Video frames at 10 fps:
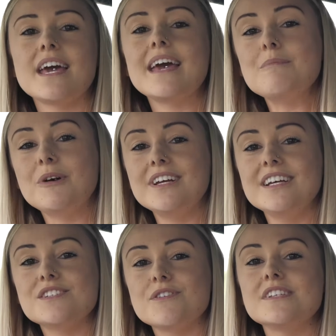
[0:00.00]
Cayman
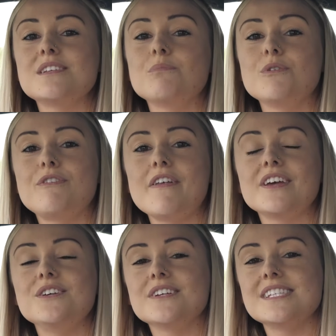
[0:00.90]
is for the simple fact
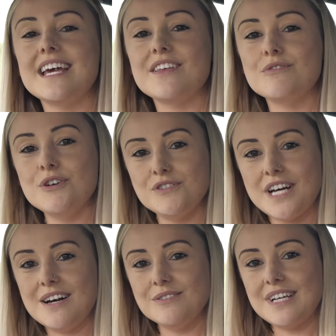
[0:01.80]
that you can take the roof
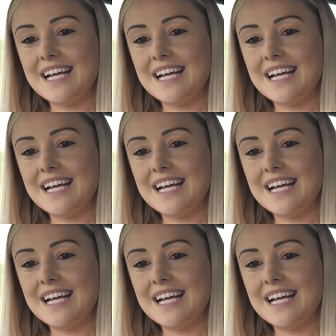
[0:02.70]
down,